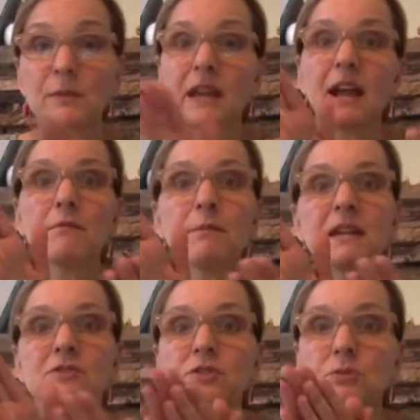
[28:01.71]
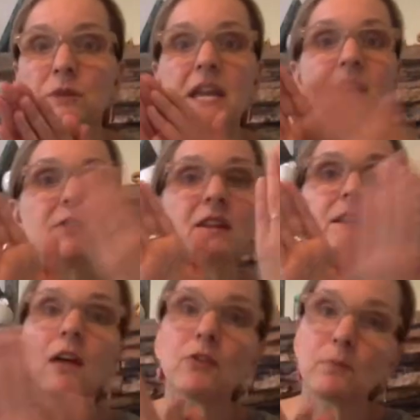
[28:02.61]
may have page 3 and then
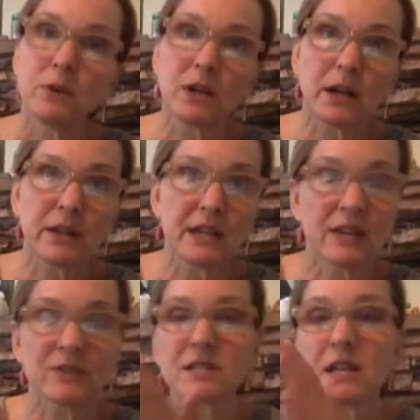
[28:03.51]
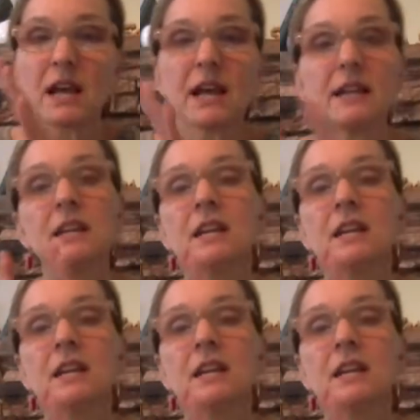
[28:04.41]
another book on the other side.